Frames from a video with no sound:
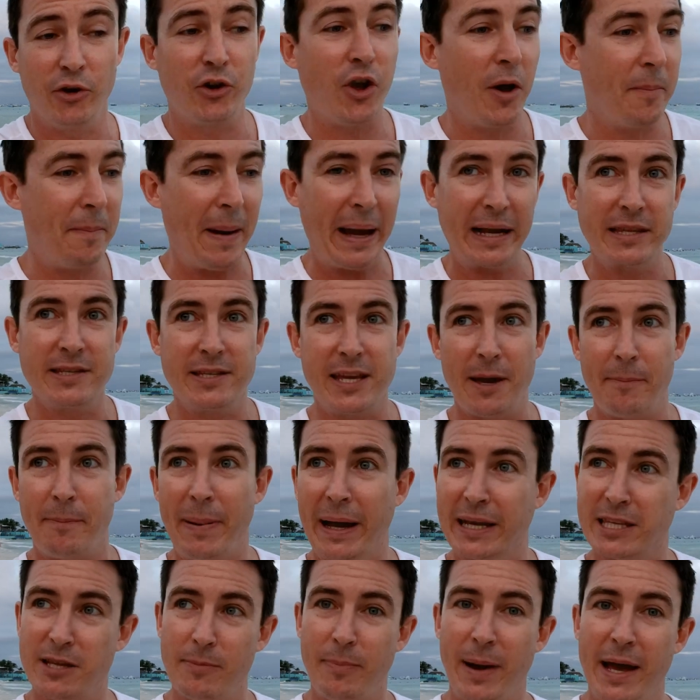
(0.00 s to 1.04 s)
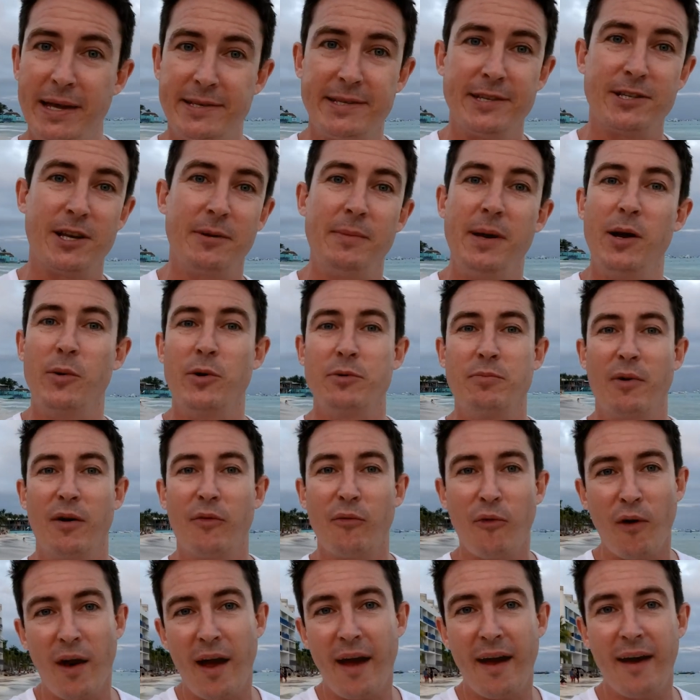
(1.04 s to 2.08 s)
know, get back to basics. I'm here with my
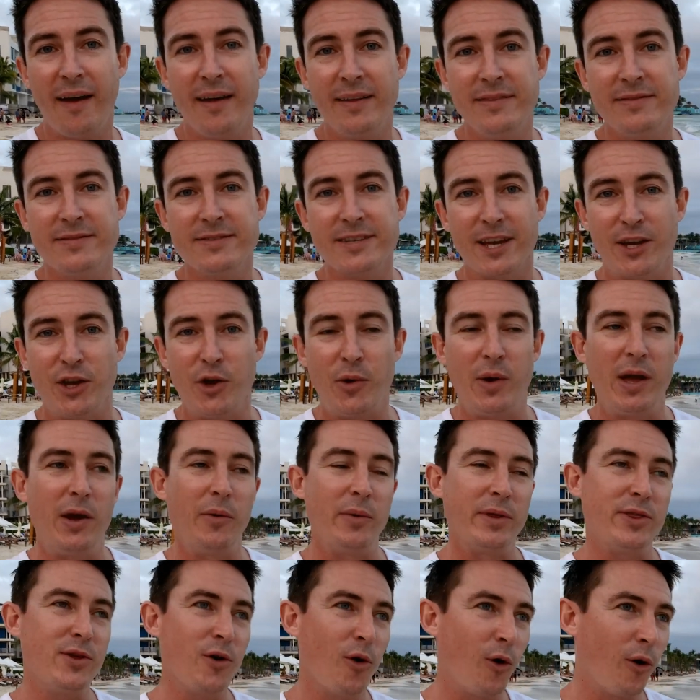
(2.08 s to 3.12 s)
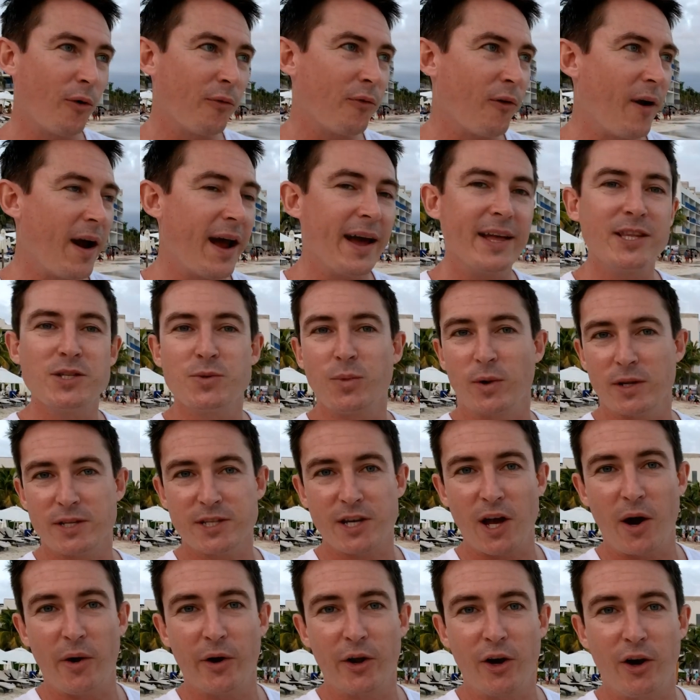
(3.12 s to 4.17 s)
friends. Are you here with your friends?
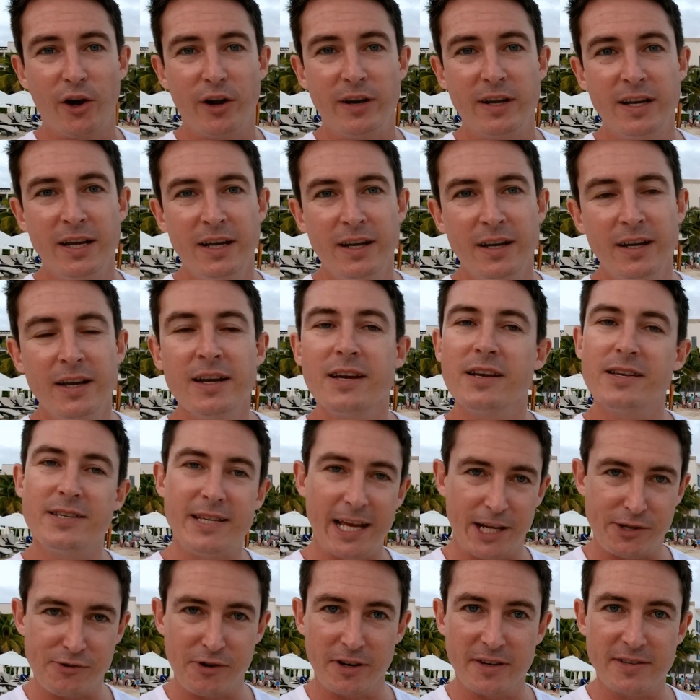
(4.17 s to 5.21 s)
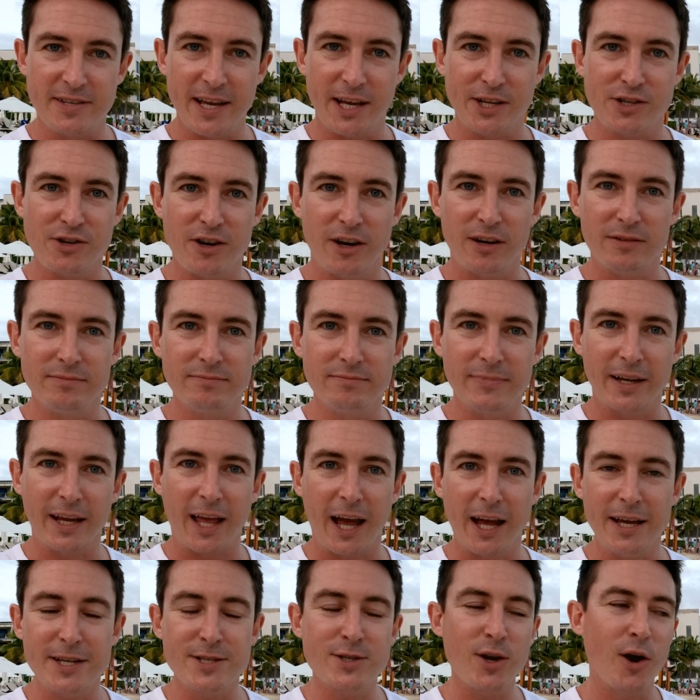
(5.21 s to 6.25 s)
What's going on? Et cetera, et cetera.
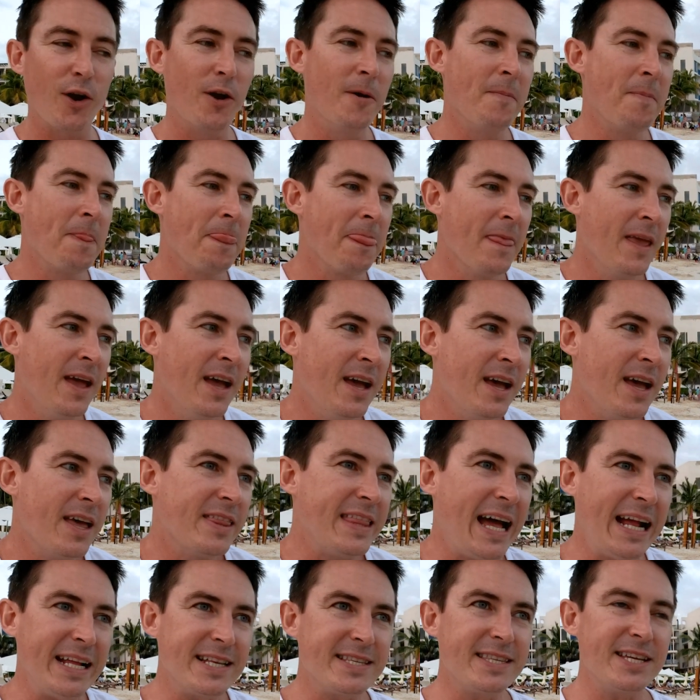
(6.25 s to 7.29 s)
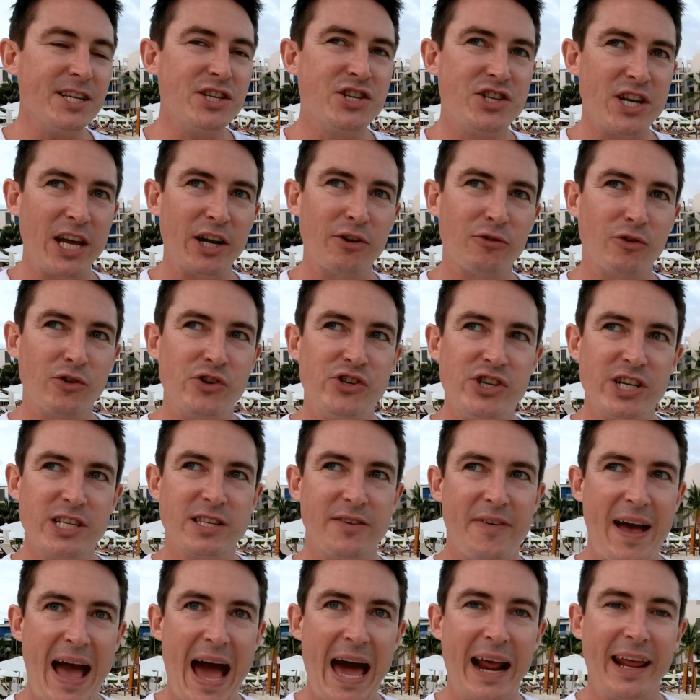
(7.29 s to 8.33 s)
Okay, so that's the general
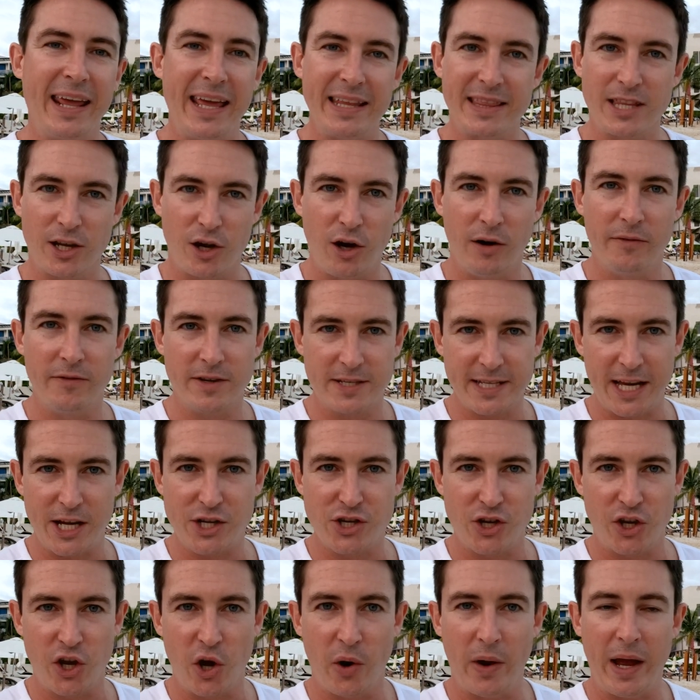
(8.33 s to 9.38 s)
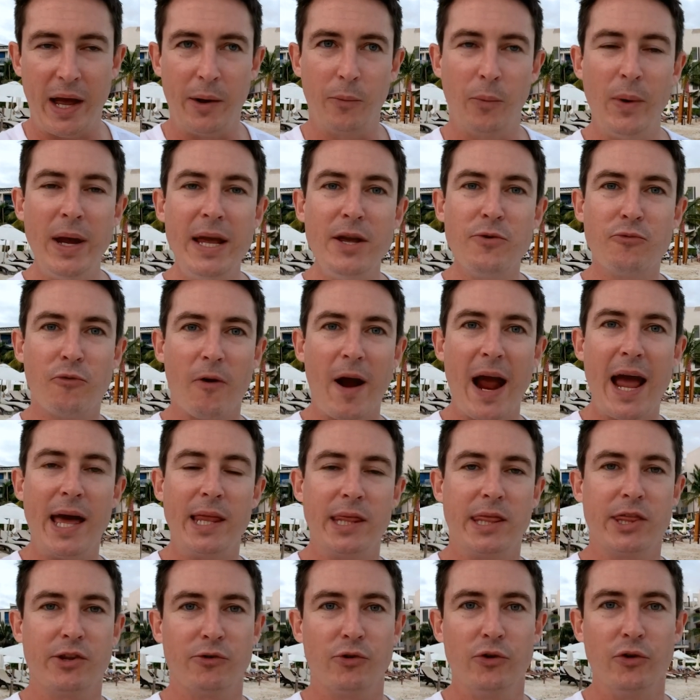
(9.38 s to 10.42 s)
gist of how to get the conversation going. And we
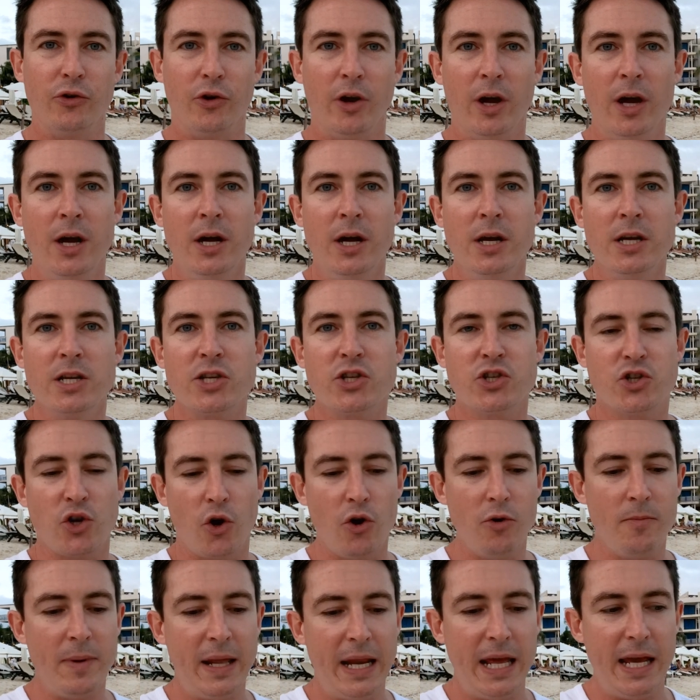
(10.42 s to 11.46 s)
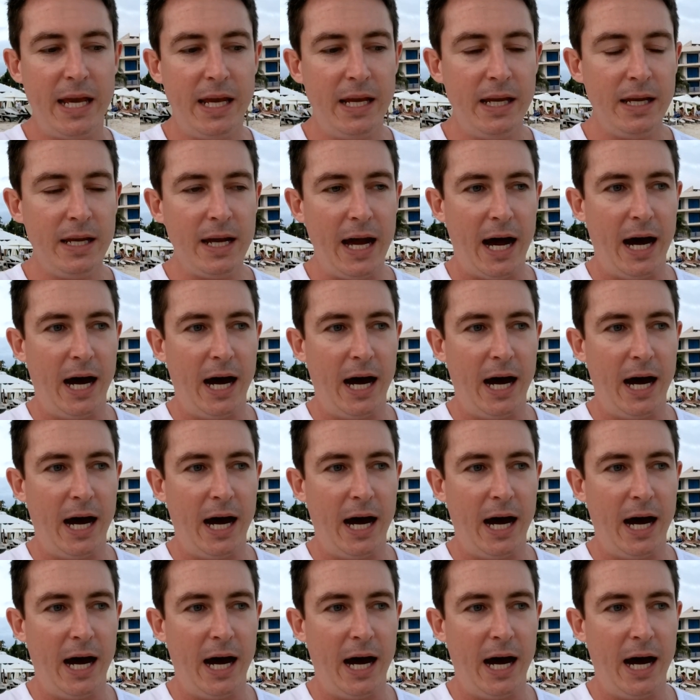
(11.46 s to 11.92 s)
ran through so many